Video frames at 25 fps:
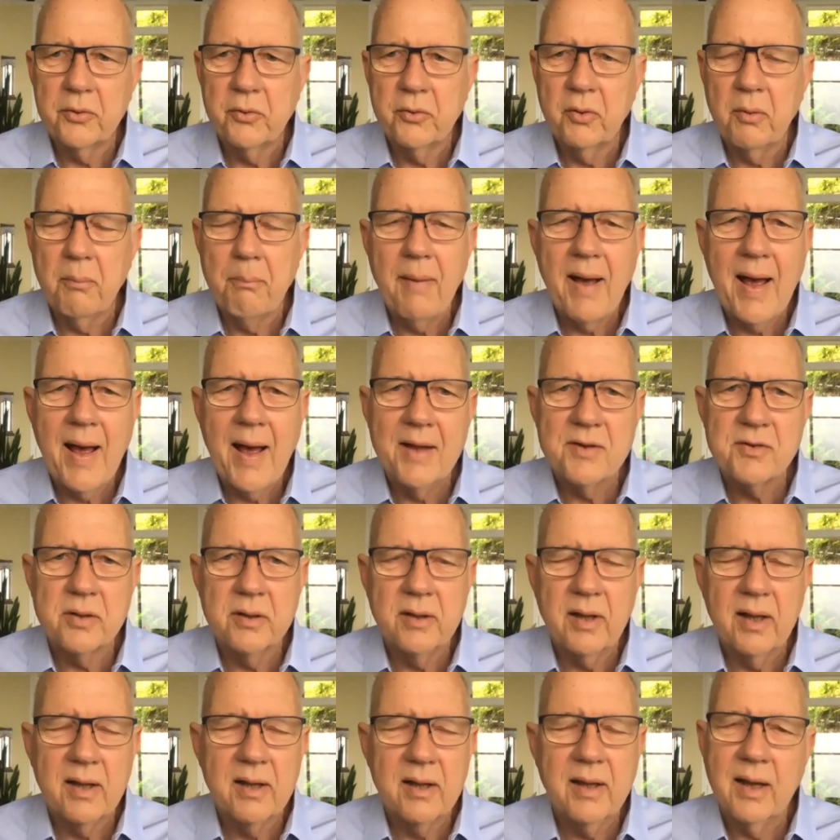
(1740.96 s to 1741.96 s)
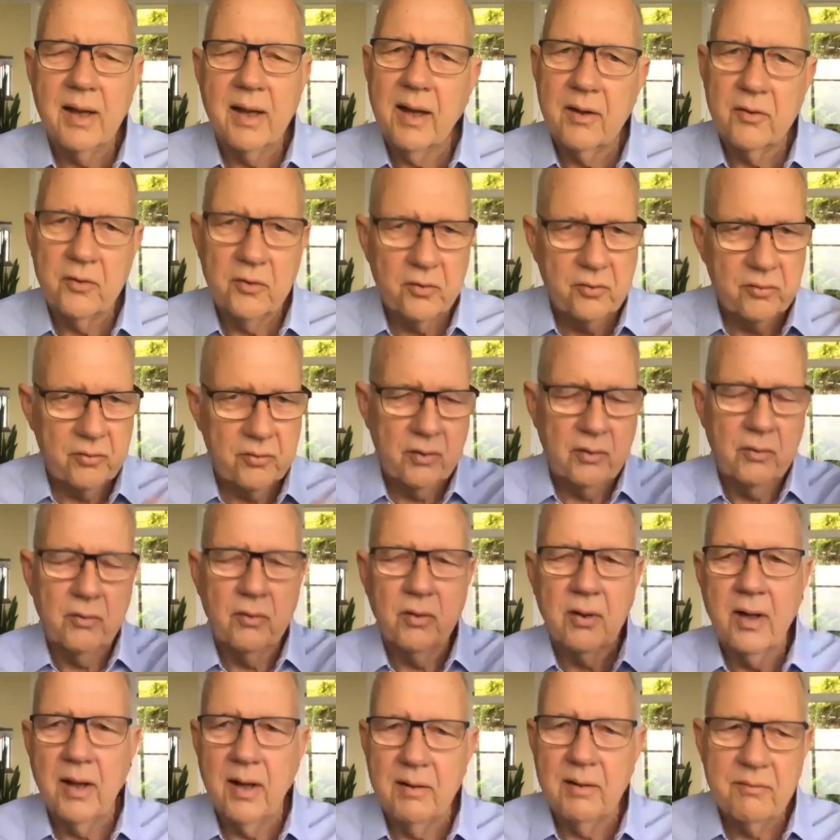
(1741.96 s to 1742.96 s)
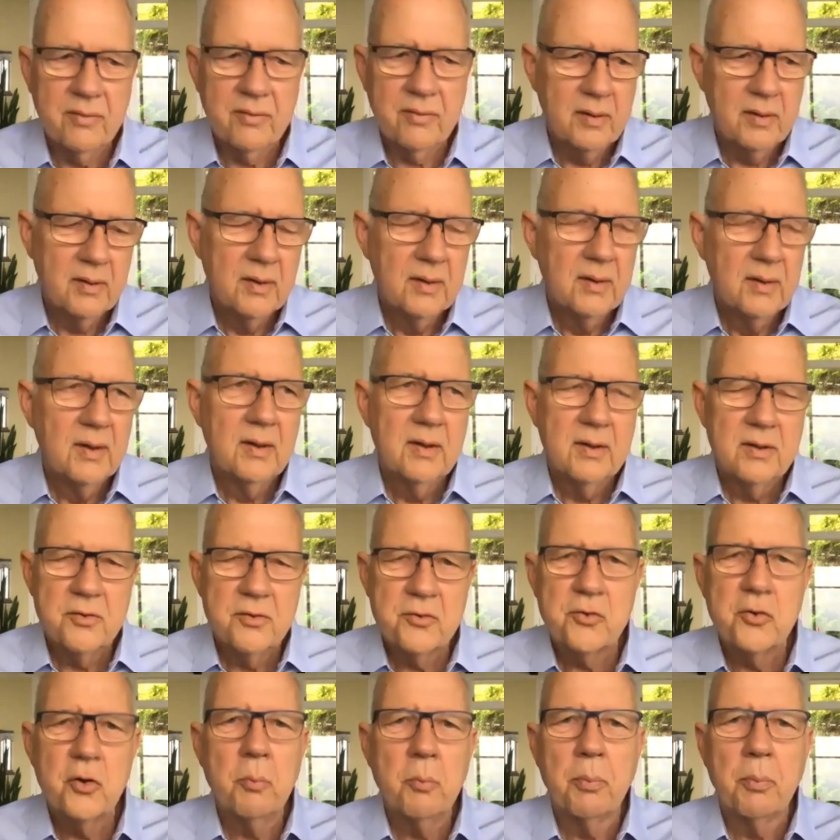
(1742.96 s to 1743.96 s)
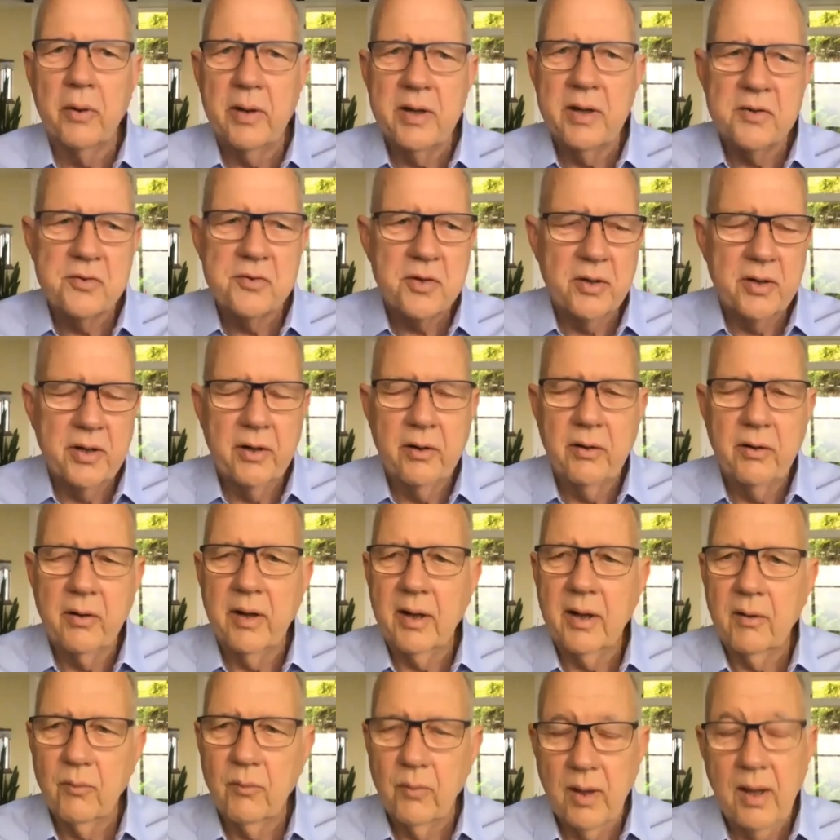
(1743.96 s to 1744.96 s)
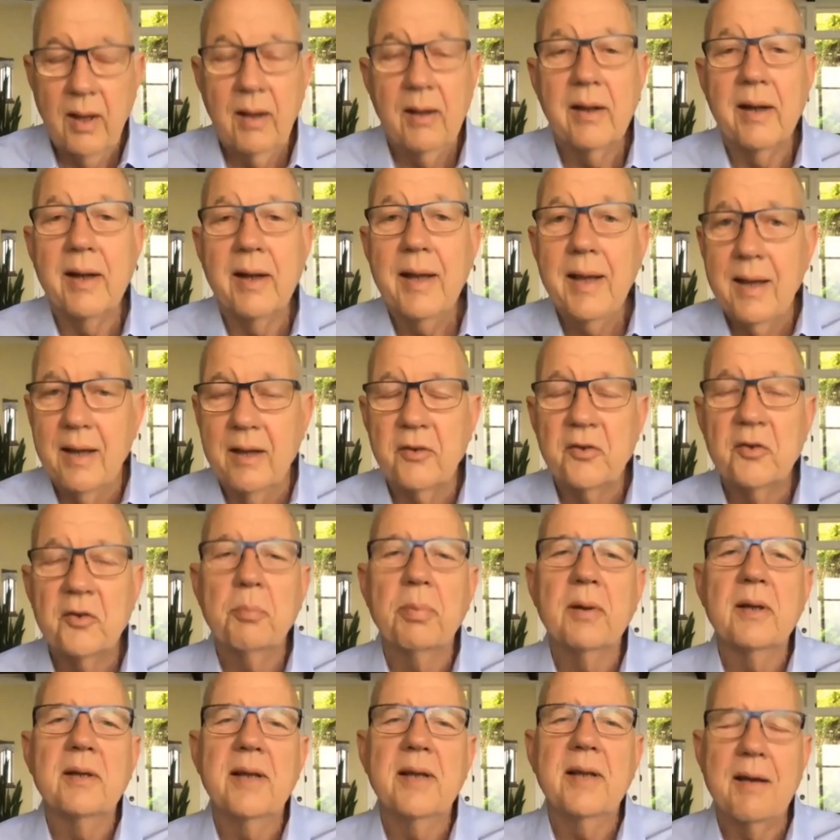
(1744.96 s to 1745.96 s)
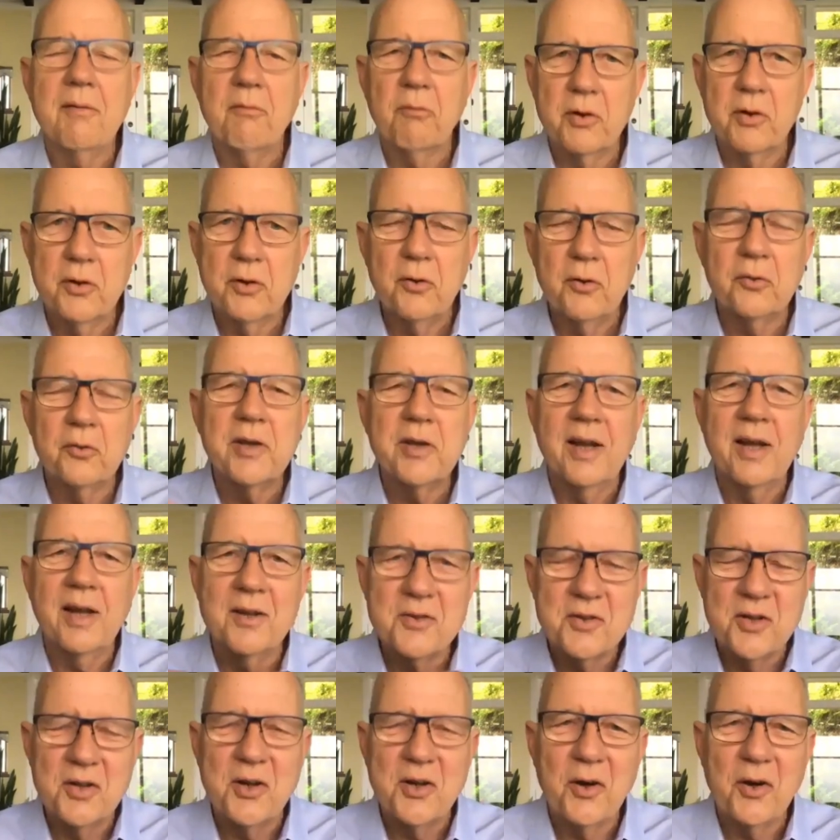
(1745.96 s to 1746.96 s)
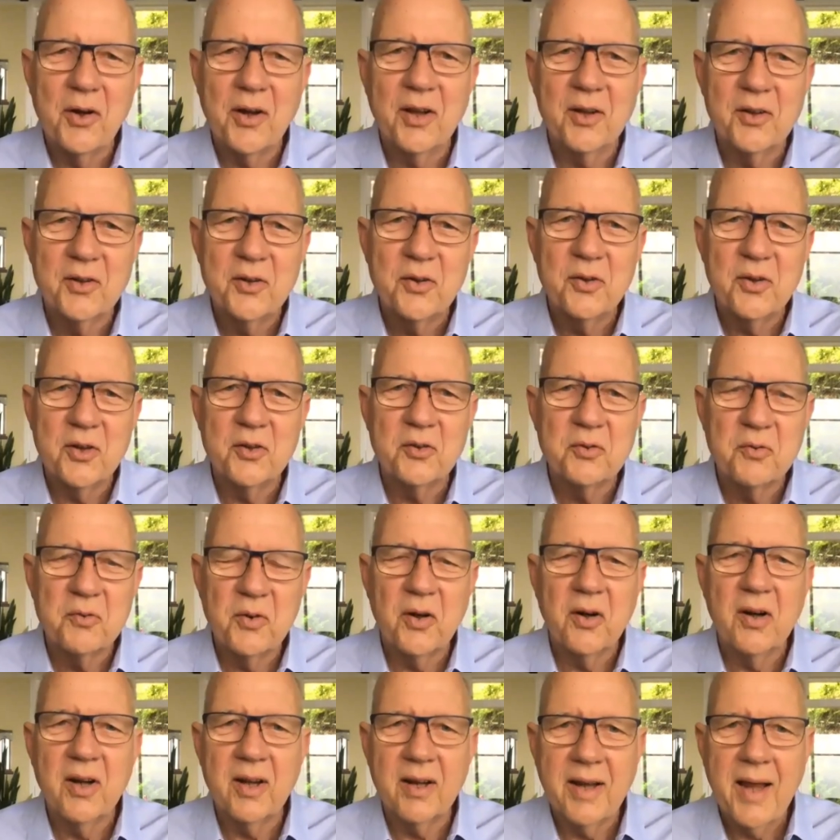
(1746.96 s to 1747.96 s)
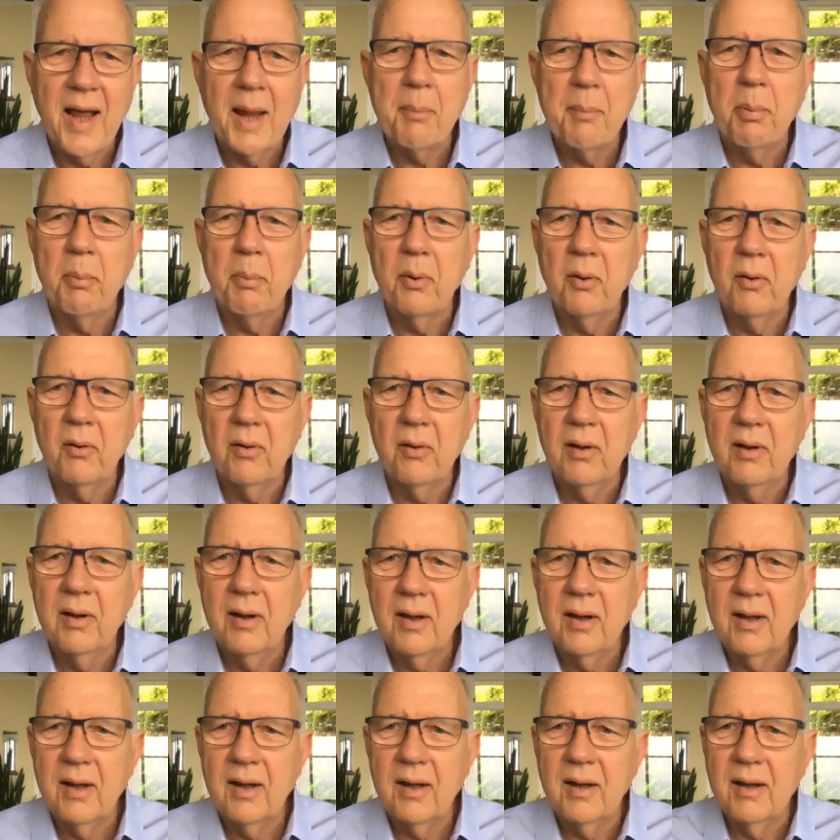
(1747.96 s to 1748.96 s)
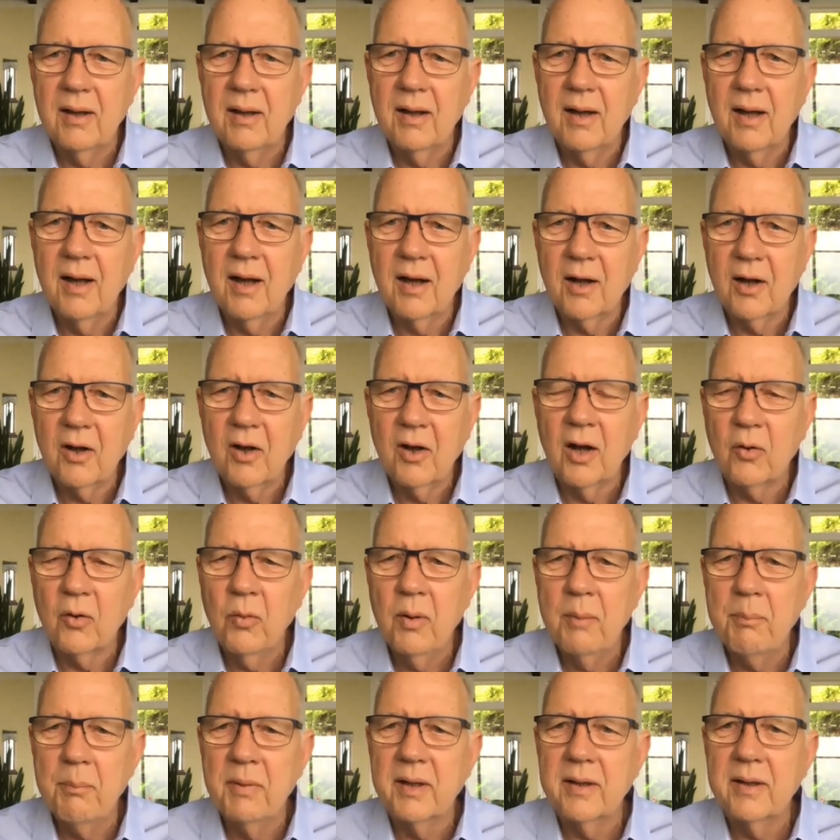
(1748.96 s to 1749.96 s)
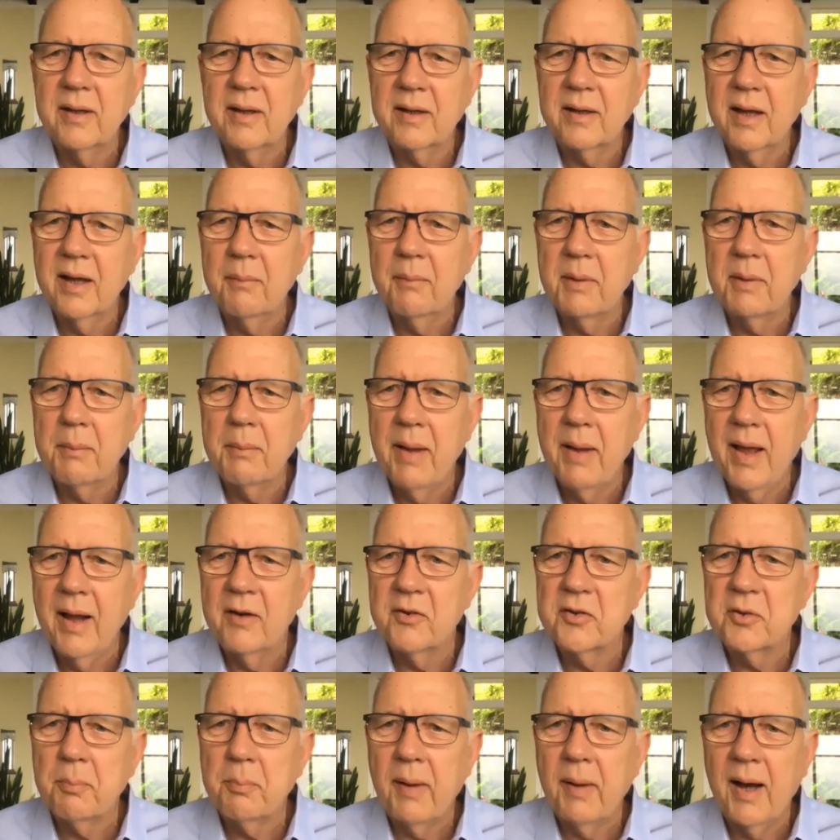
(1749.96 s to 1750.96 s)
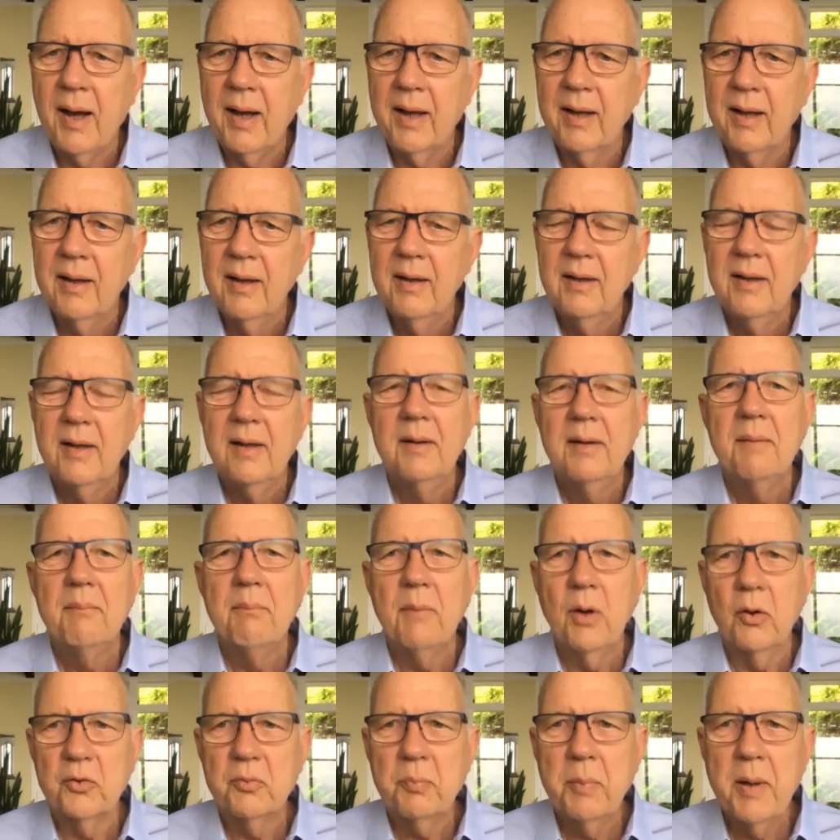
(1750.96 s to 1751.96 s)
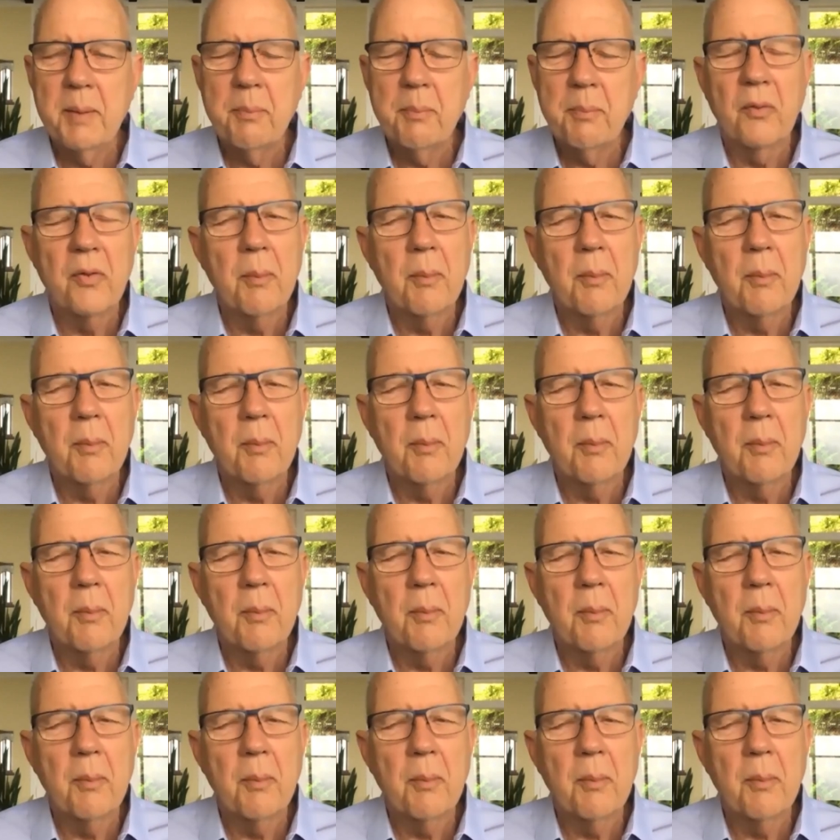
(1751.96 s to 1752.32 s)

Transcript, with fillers: to imagine. They think it's, kind of super engineering. Well, it is, but they've reduced that engineering into these very capable equipment that can be managed by most people. The